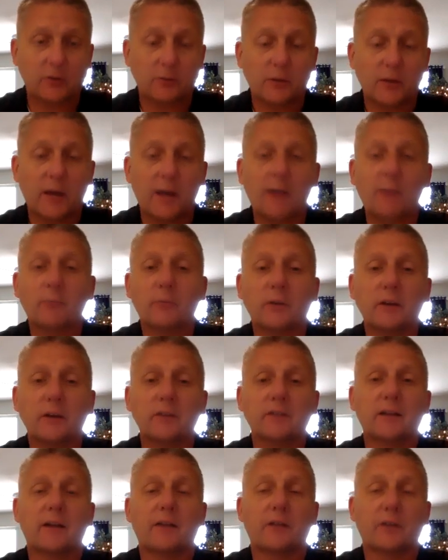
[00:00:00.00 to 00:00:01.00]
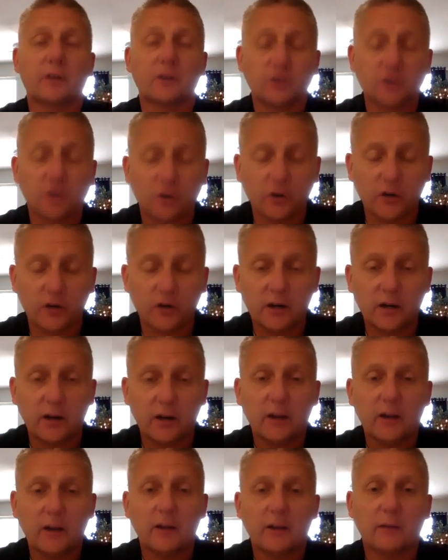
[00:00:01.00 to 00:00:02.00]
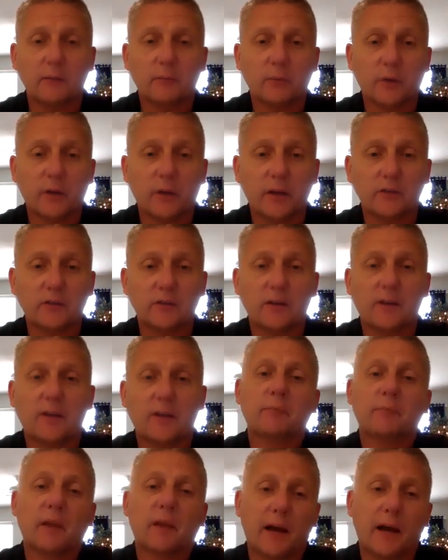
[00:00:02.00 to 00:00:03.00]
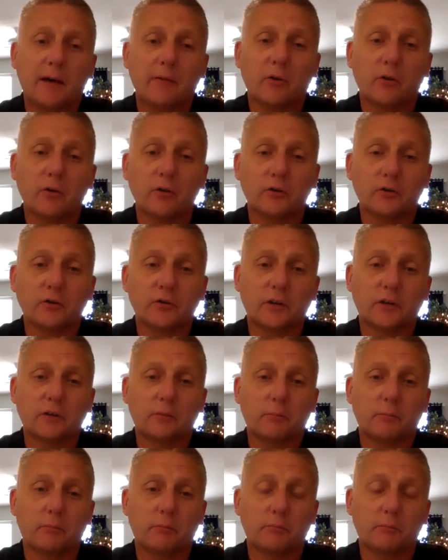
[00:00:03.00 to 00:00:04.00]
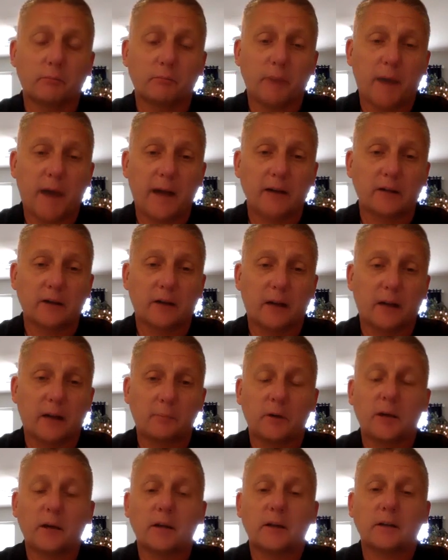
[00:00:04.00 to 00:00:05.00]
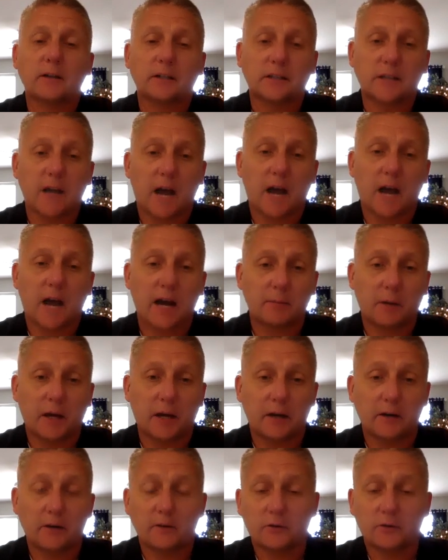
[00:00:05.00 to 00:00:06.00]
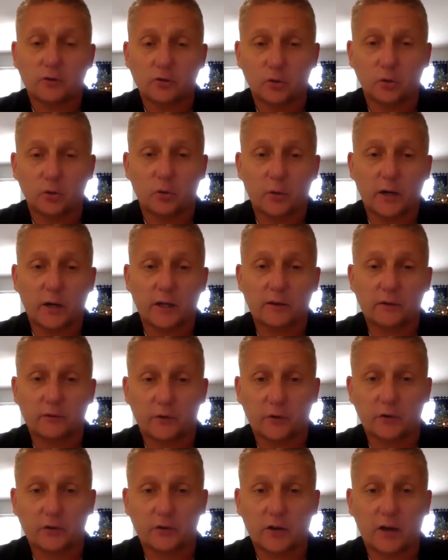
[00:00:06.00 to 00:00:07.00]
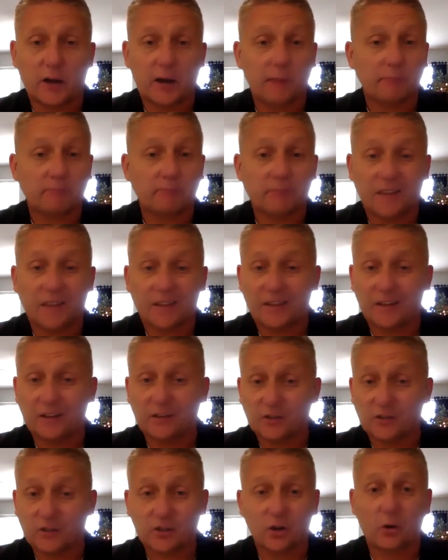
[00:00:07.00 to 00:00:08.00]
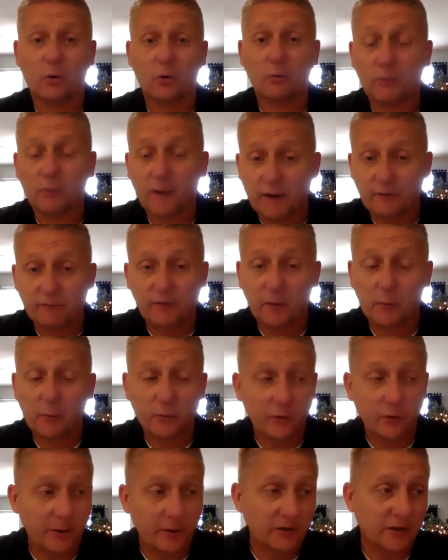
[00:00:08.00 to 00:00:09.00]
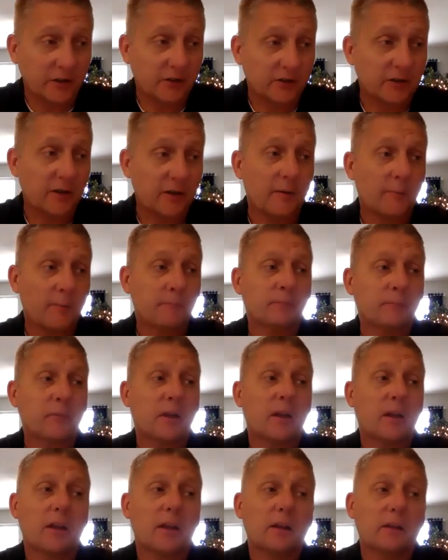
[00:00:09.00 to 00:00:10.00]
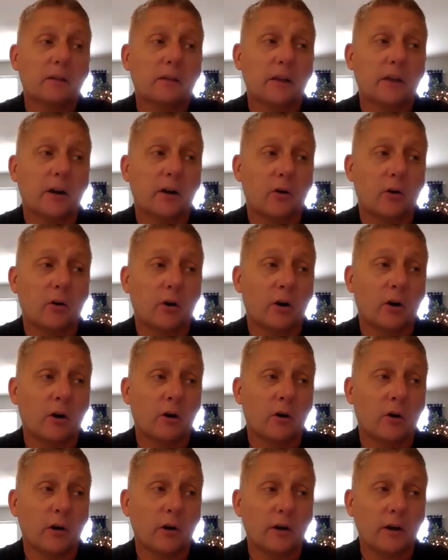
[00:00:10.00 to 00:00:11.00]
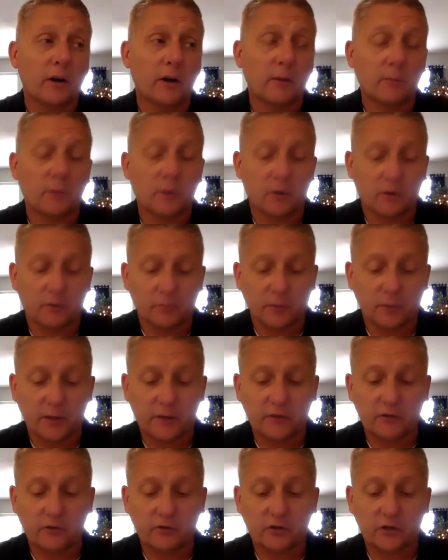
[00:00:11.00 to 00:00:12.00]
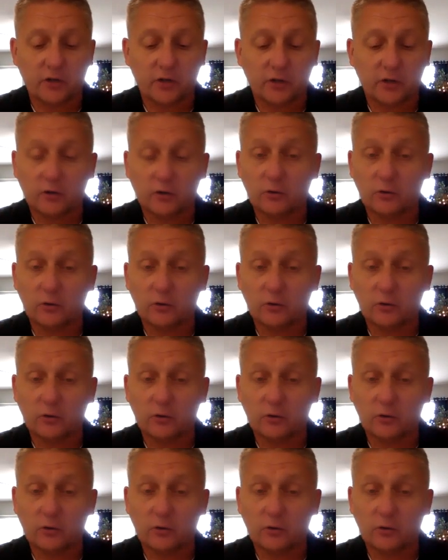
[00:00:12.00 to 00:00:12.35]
in place, have an attorney in place, have all those things backed up, documented, do it right the first time, and then just go have fun with your business. There are a number of places you can